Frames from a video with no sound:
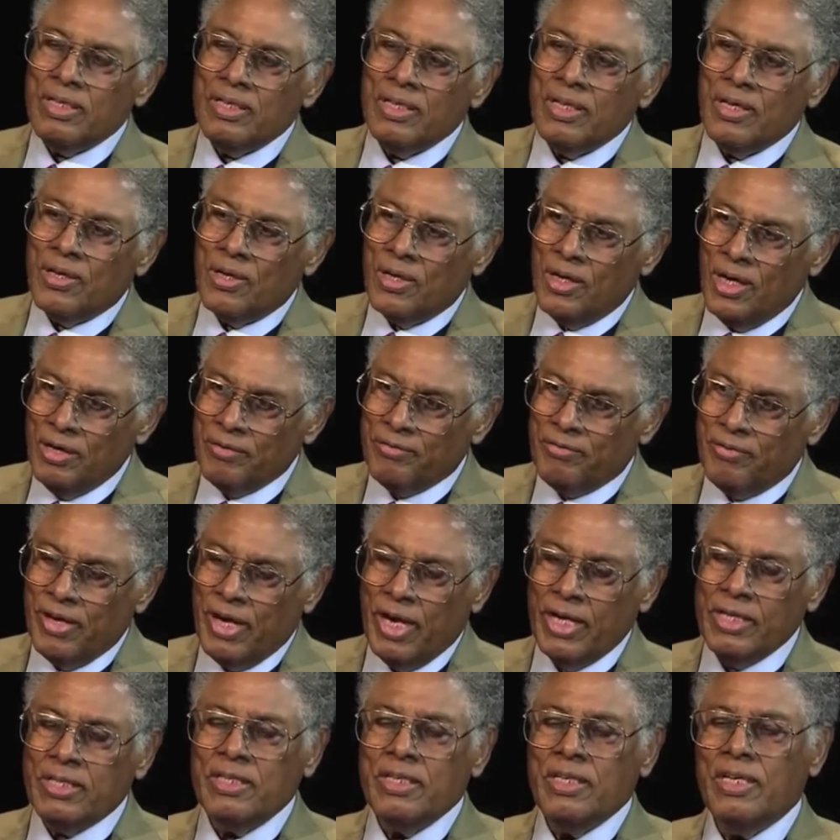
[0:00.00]
the hard
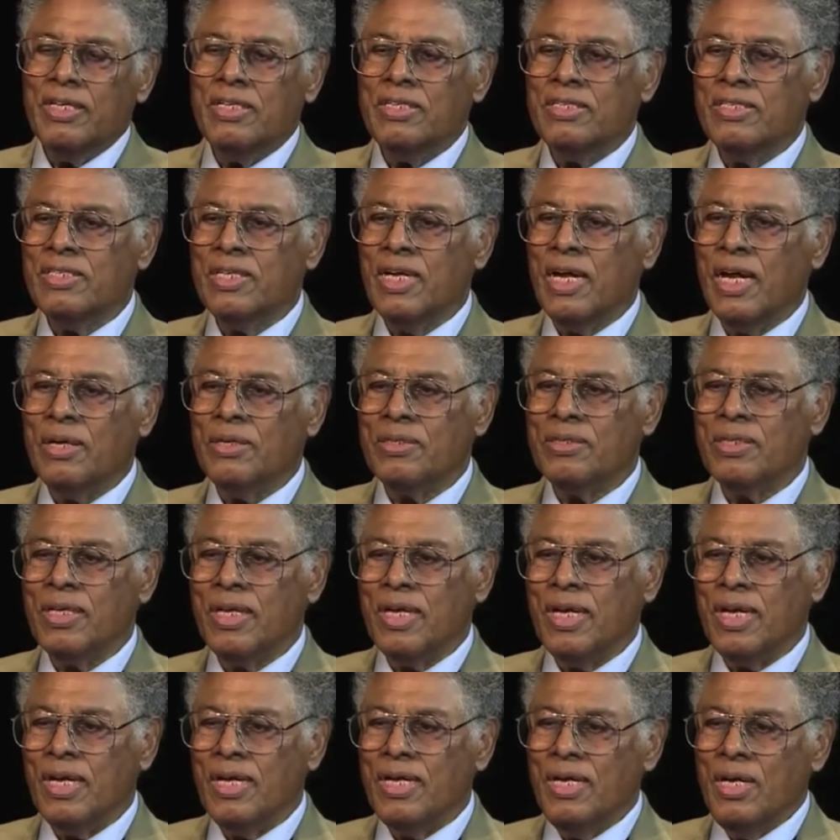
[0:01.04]
fact is that
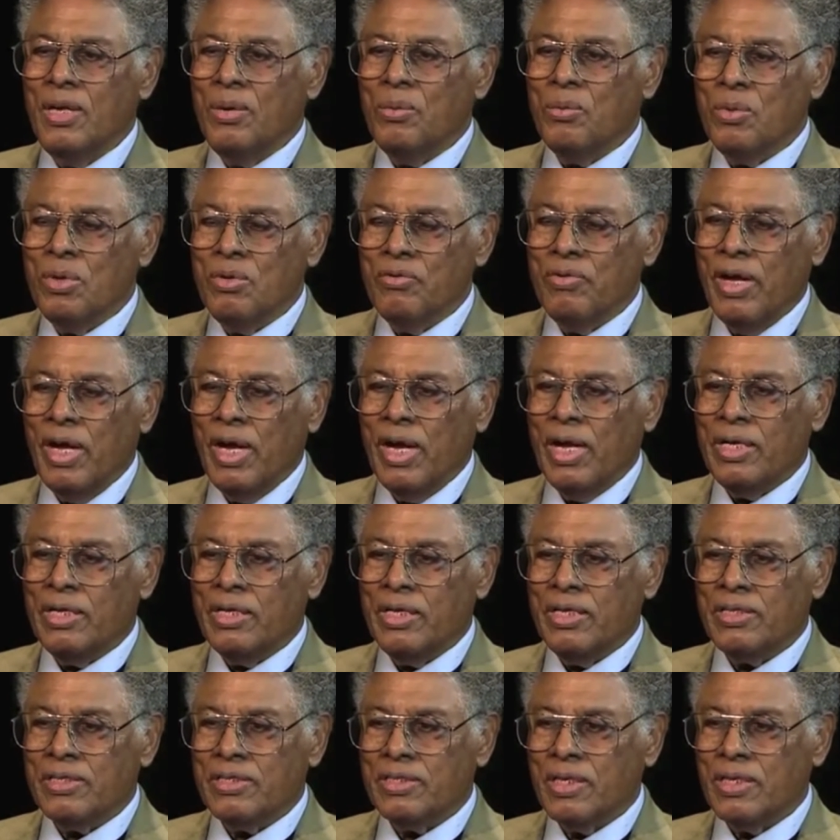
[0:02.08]
uh, we've had
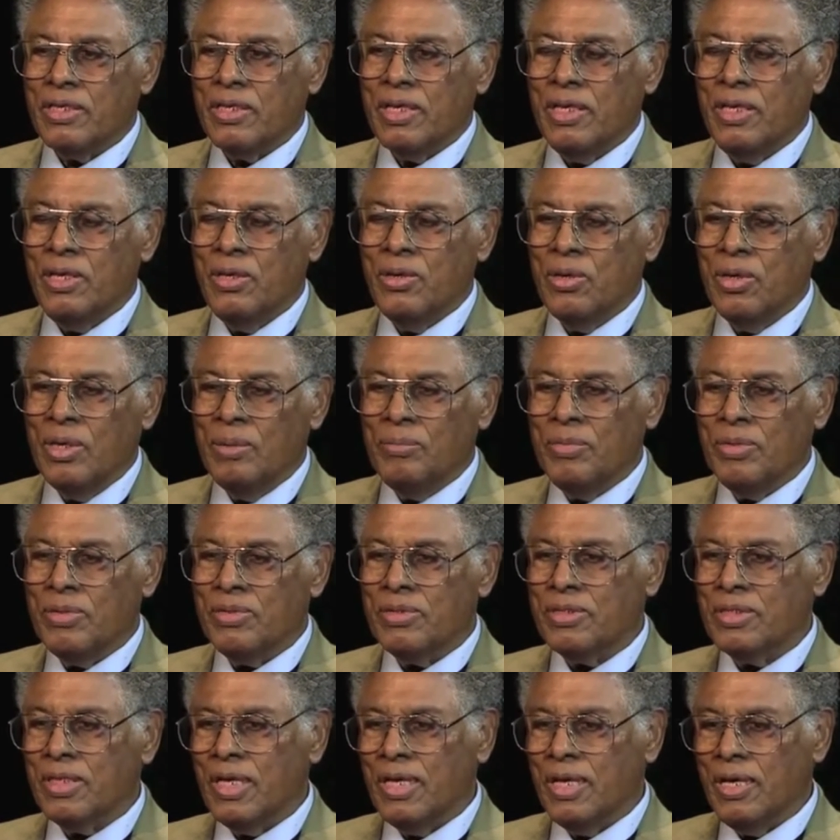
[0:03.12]
this
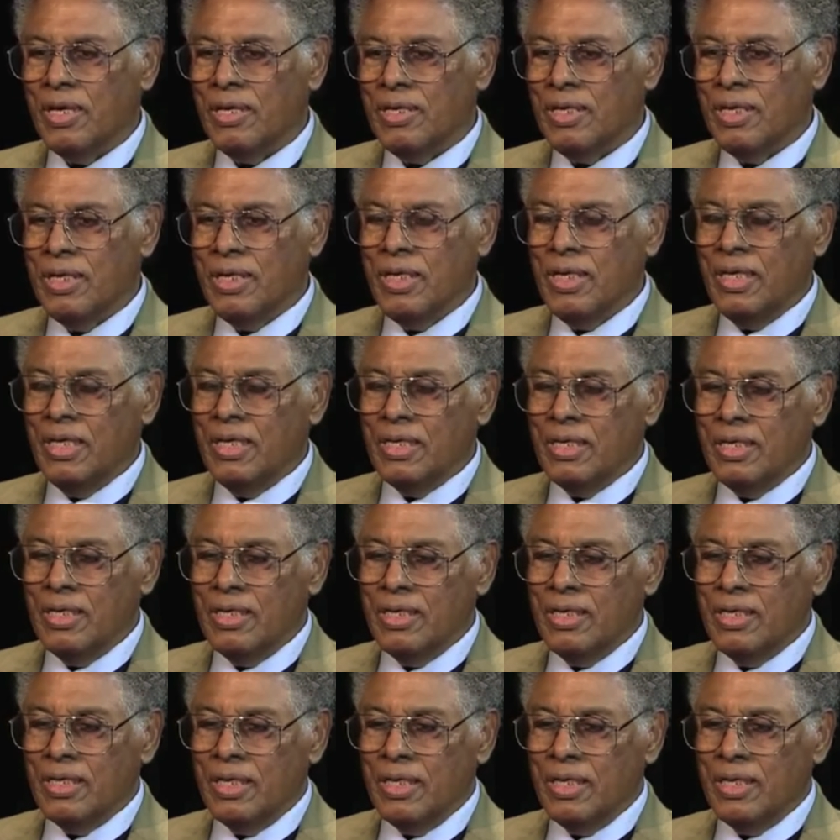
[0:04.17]
enormous uh,
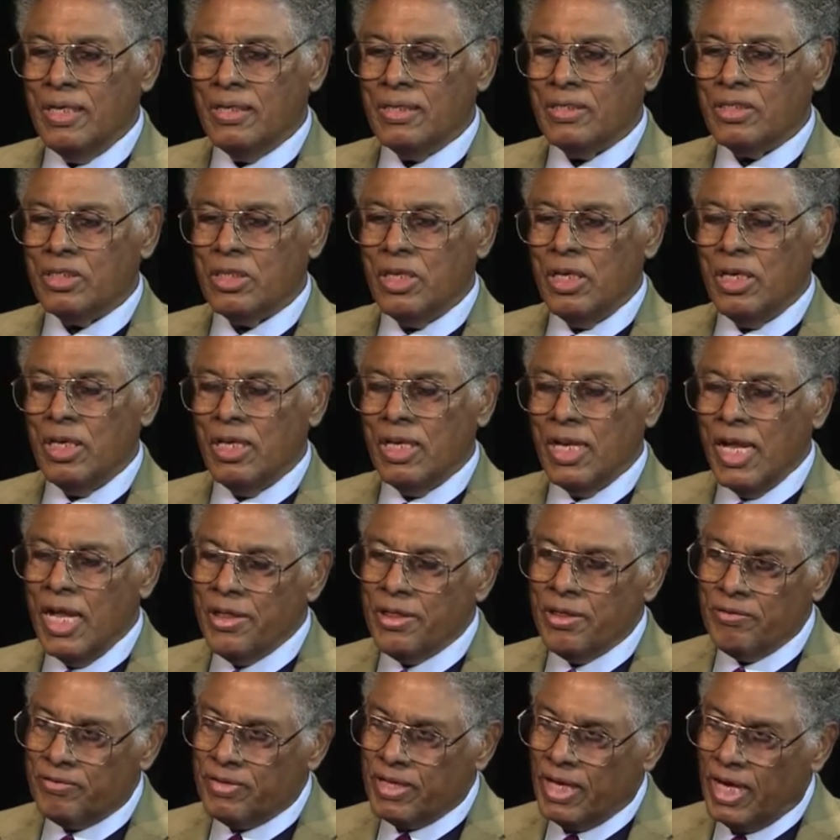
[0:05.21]
uh,
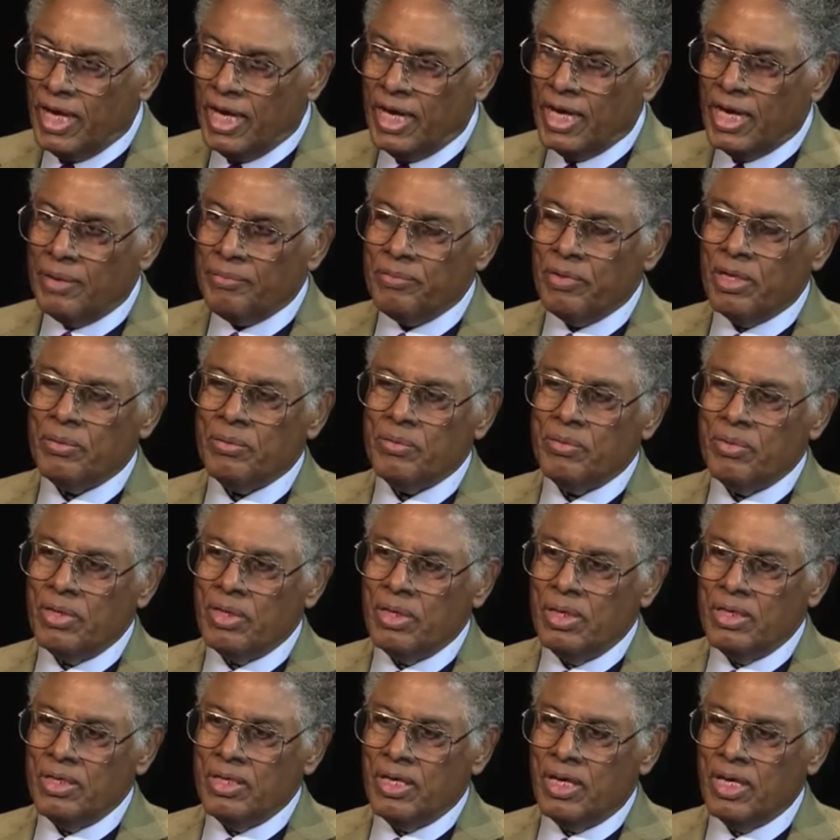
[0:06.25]
length of time that
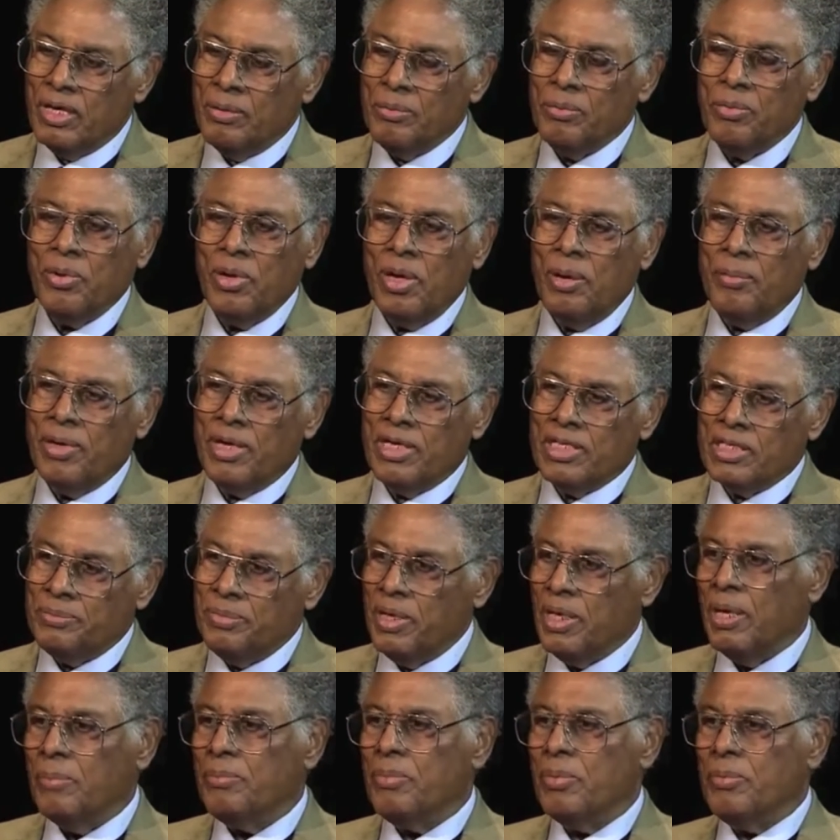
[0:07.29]
uh, unemployment has
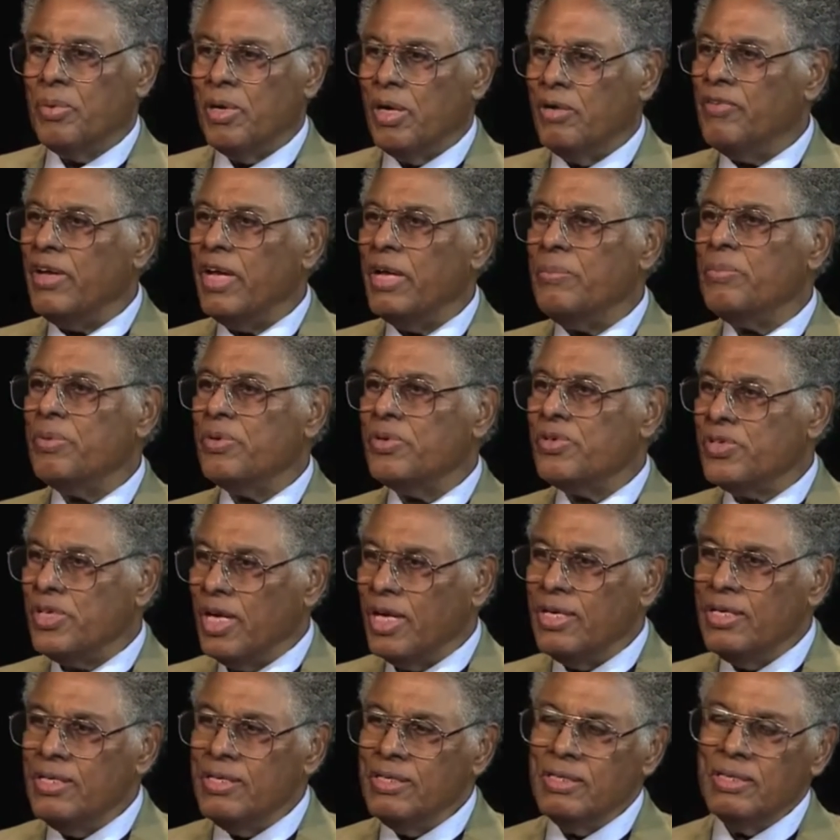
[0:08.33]
been up above
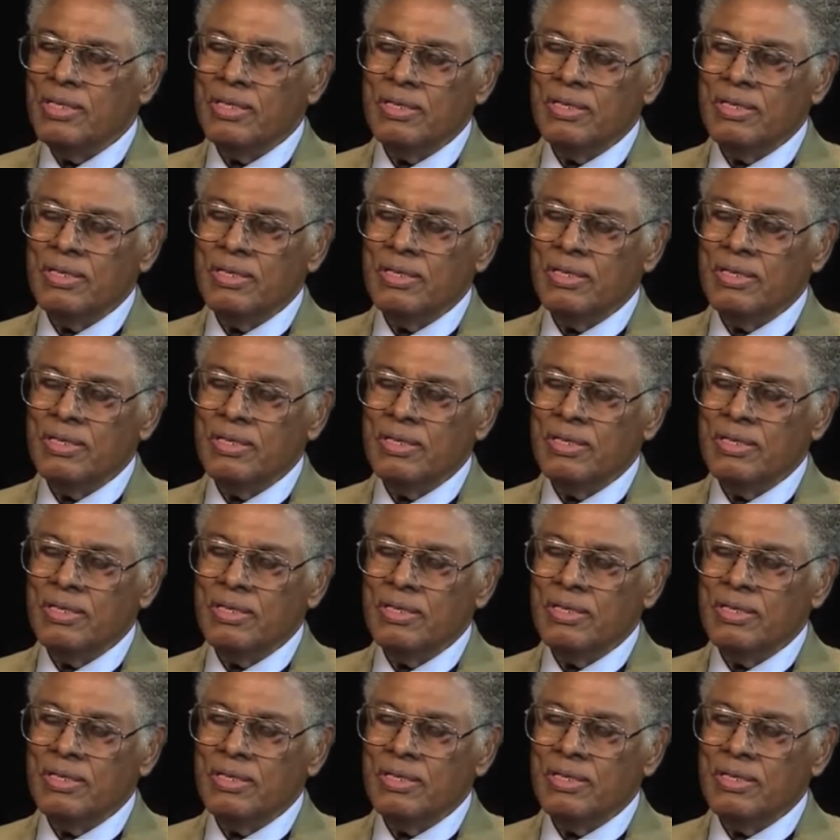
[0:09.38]
8%.